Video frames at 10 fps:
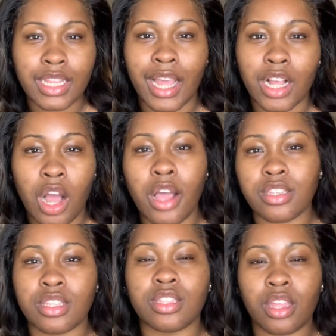that
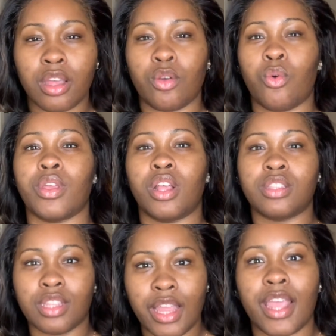causes the oil
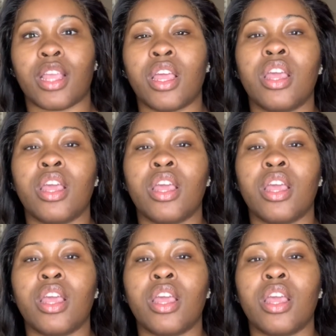to like